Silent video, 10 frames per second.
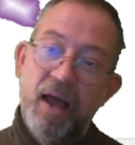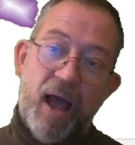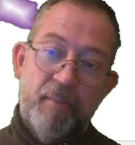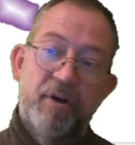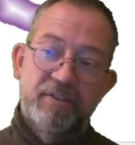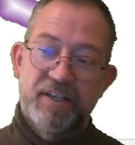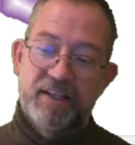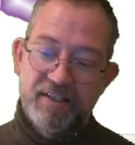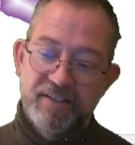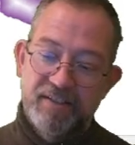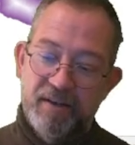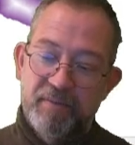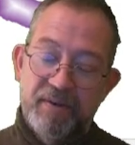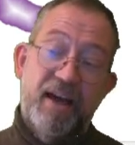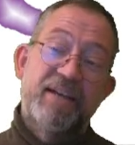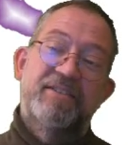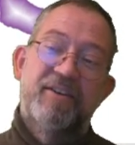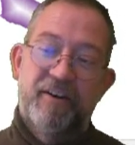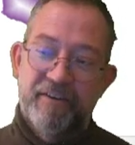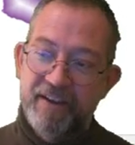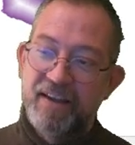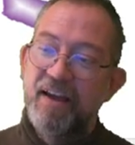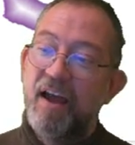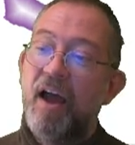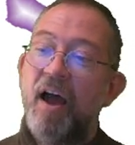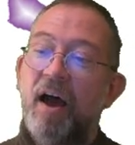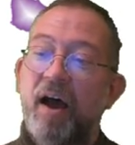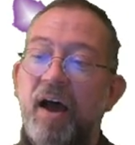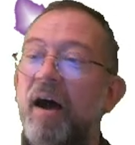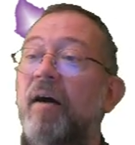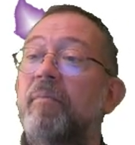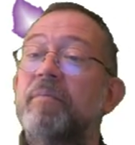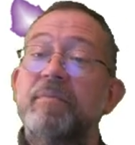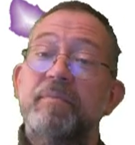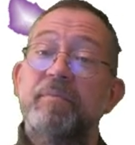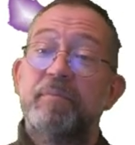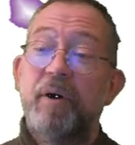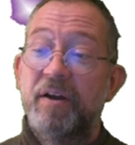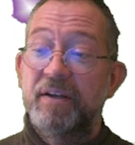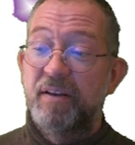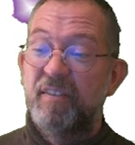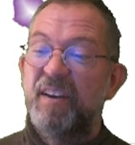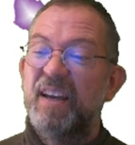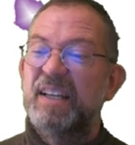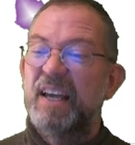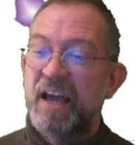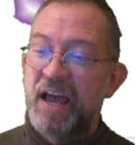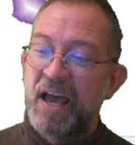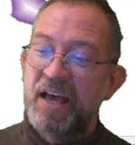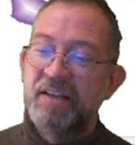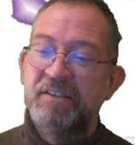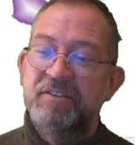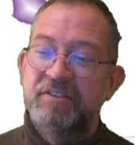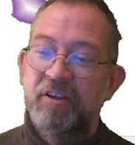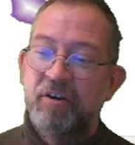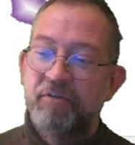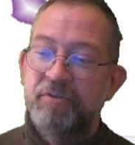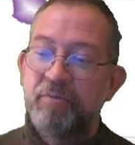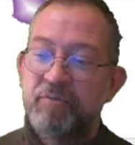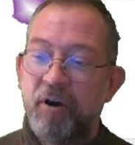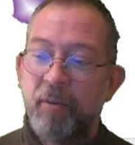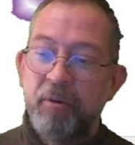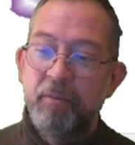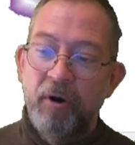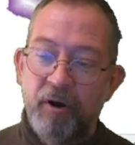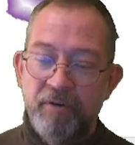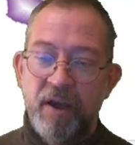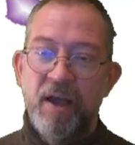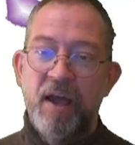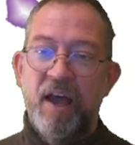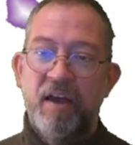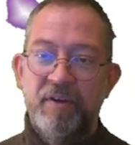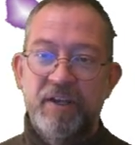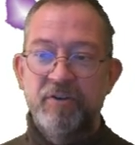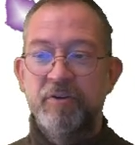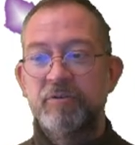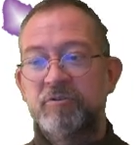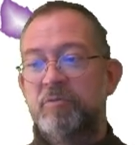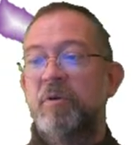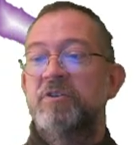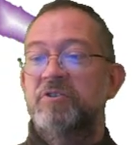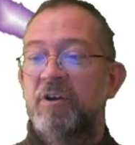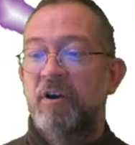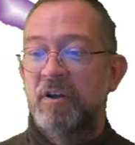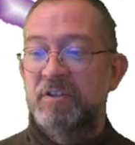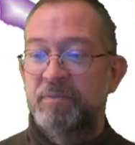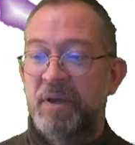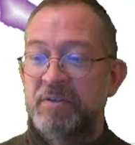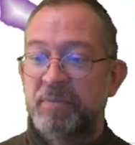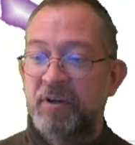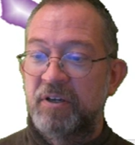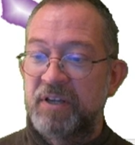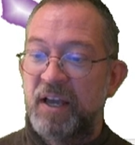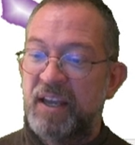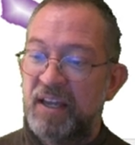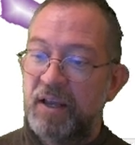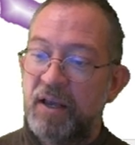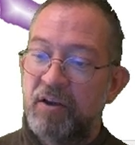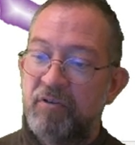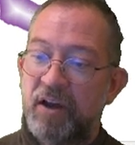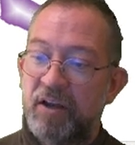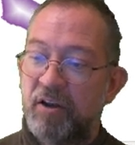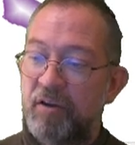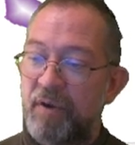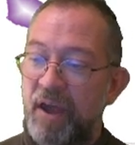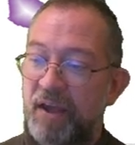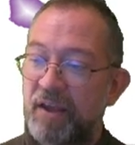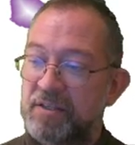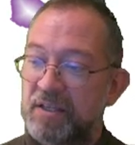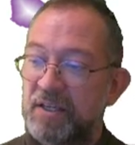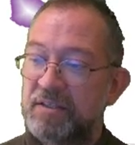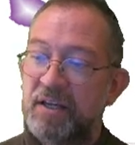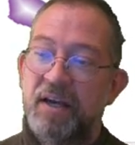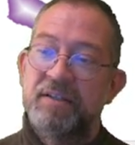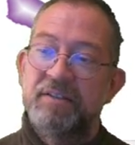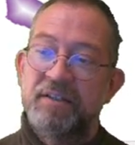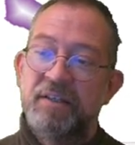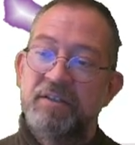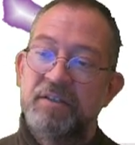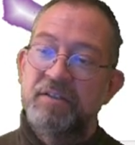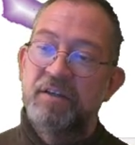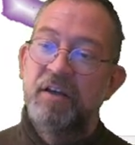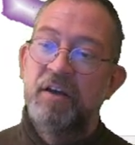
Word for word: I'm not saying this is a nice coloring, um, but it has solved the problem of having used too much color space because I get quite a lot of areas inside the centers